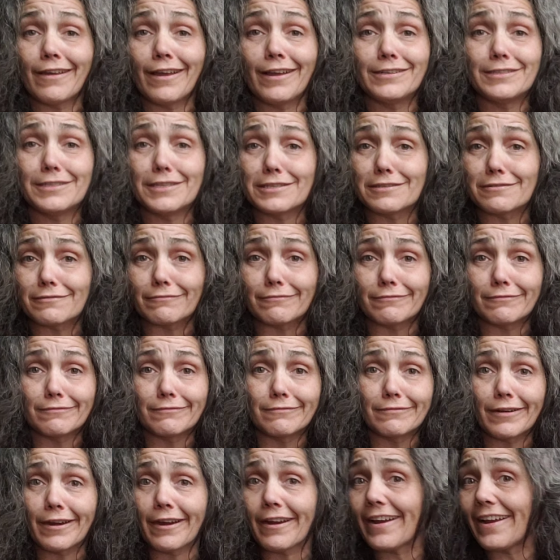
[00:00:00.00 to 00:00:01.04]
I just
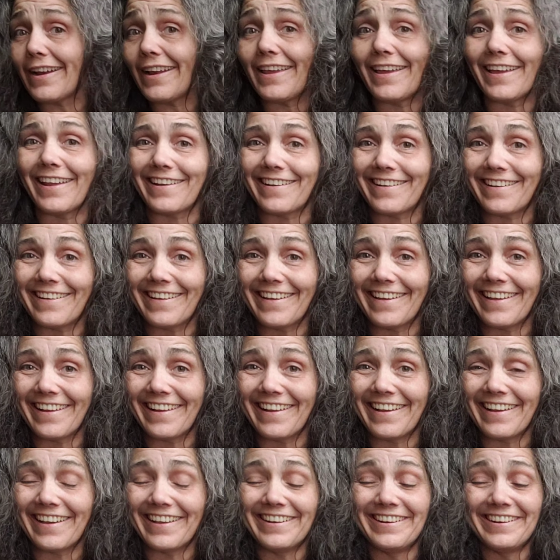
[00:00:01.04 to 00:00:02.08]
work it in
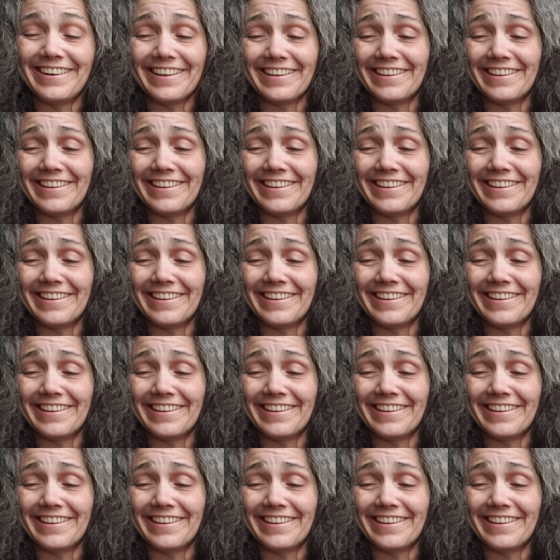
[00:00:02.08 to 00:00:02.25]
and